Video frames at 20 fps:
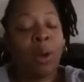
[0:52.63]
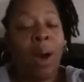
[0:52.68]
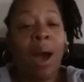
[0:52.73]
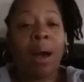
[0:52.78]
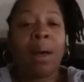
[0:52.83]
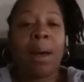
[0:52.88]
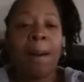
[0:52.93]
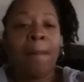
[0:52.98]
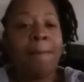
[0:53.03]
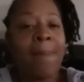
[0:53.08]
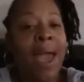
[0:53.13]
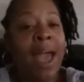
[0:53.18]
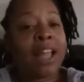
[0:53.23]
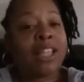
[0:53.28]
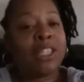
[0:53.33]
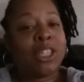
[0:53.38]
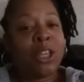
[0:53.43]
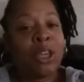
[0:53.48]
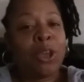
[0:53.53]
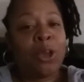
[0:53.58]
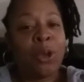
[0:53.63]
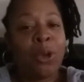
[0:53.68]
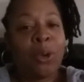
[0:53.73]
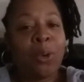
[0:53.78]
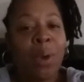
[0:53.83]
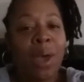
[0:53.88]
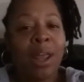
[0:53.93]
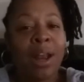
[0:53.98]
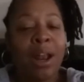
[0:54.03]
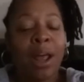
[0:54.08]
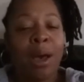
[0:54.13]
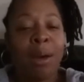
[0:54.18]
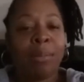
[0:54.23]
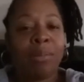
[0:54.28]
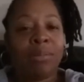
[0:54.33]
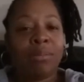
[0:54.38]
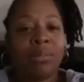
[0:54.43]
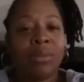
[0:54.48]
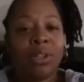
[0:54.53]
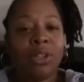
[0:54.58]
So I'll come back to you and
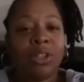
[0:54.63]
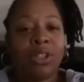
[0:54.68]
um,